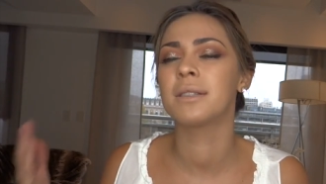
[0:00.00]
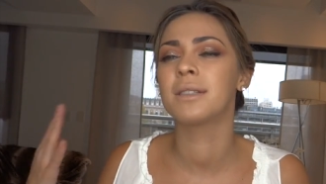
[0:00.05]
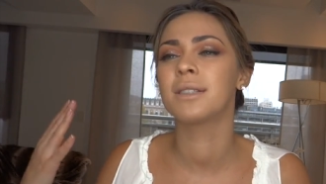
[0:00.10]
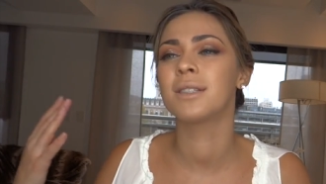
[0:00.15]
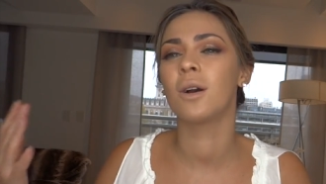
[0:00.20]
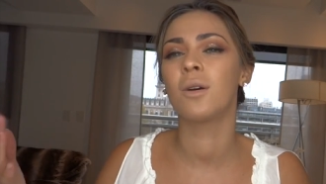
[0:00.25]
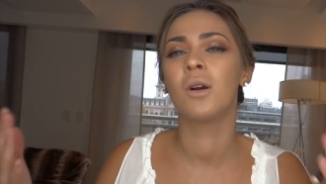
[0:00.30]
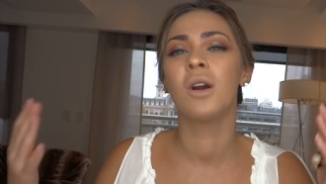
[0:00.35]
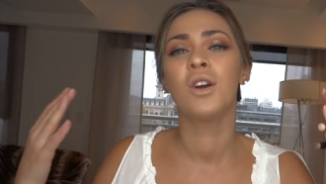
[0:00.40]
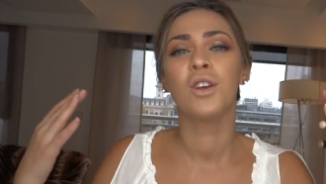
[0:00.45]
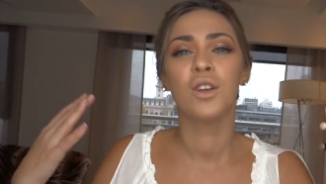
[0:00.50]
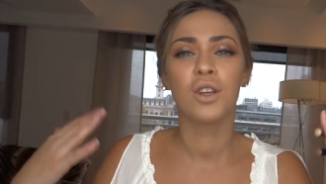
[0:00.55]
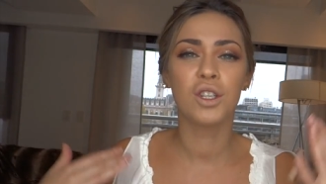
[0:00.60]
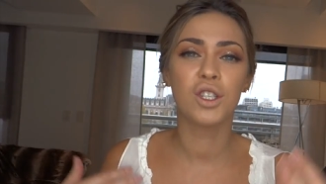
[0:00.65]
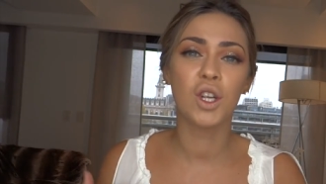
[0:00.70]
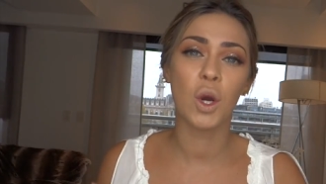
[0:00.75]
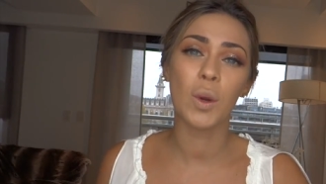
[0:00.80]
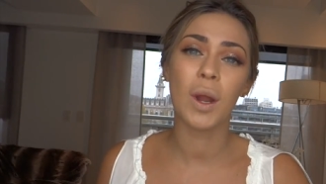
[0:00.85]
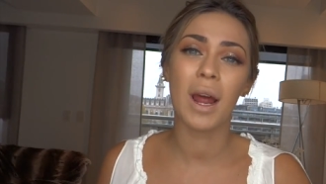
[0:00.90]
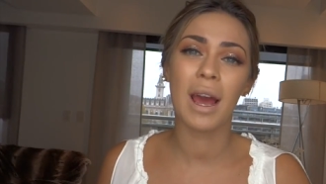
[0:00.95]
so you
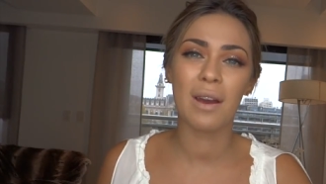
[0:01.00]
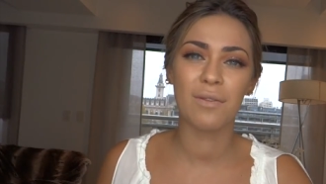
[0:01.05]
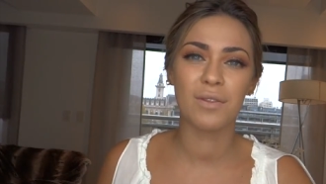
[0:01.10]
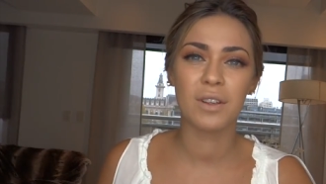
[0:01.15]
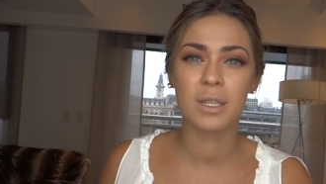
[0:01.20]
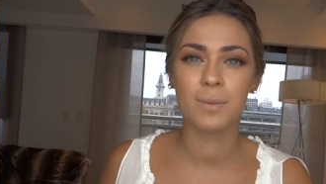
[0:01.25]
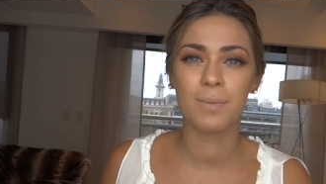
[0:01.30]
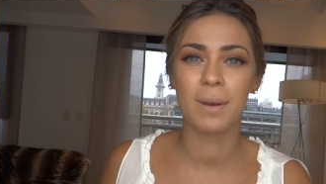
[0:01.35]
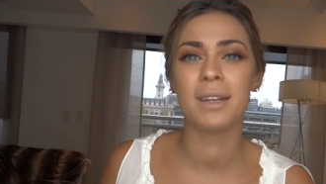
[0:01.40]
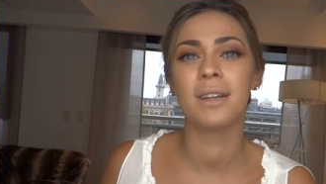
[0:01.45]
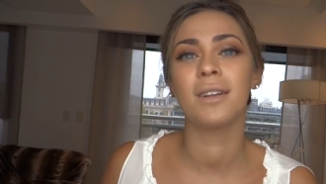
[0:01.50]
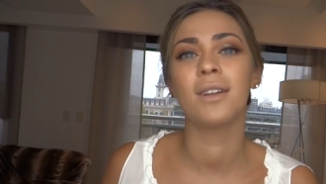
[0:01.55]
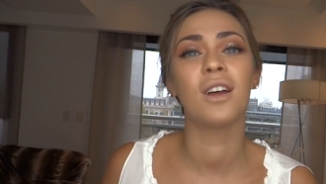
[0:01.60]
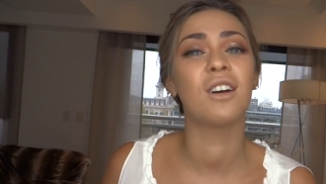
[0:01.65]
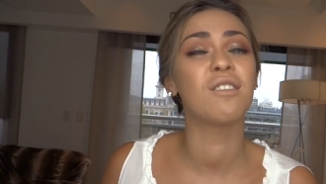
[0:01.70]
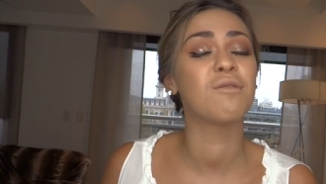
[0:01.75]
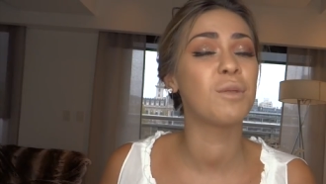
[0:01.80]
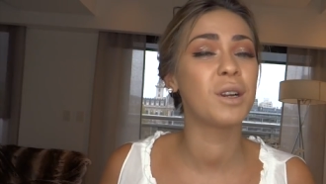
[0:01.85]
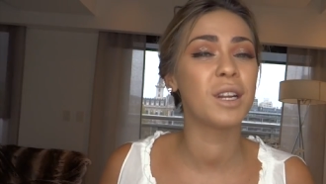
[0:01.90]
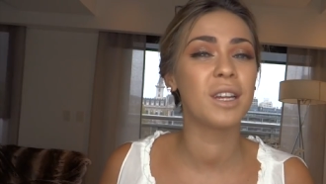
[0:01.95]
don't have to spend a lot
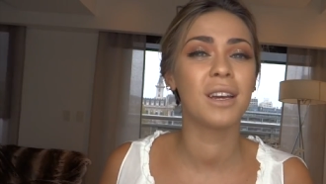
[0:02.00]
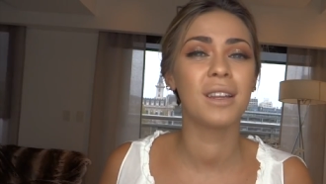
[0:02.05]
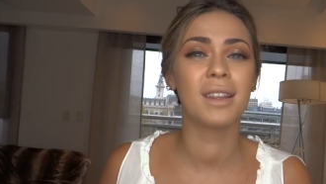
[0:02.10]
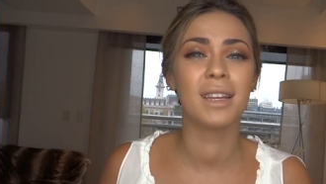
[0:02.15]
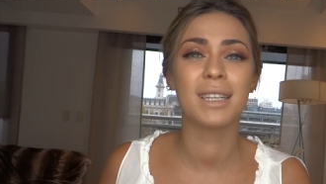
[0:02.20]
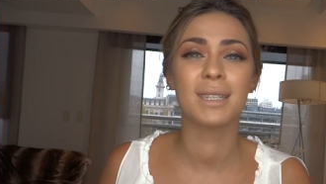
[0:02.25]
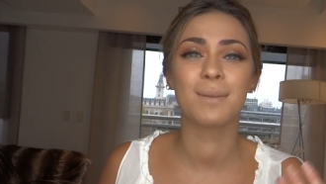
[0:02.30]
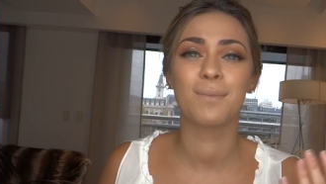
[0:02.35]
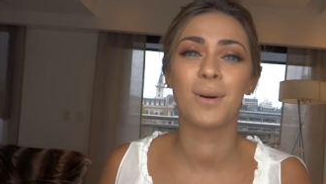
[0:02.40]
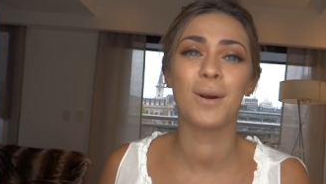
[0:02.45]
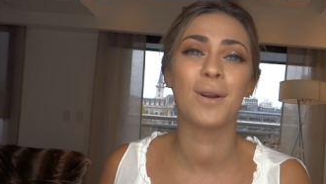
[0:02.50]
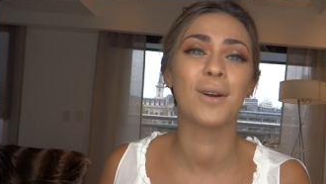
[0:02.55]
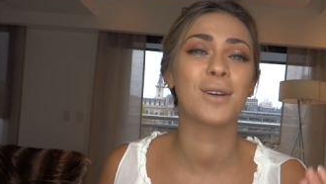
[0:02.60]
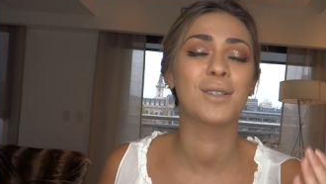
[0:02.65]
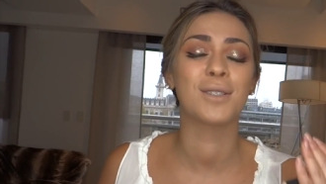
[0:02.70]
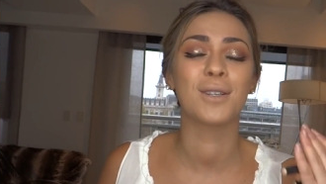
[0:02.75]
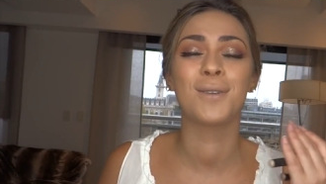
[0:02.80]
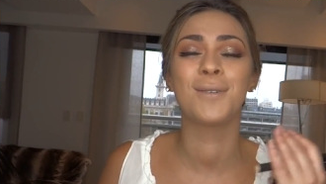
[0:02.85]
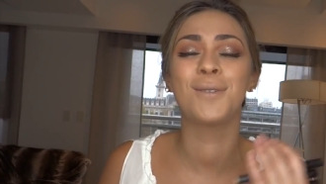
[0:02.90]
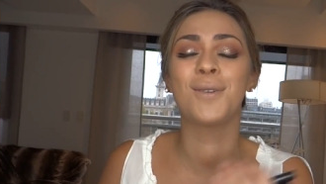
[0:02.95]
of money on these products.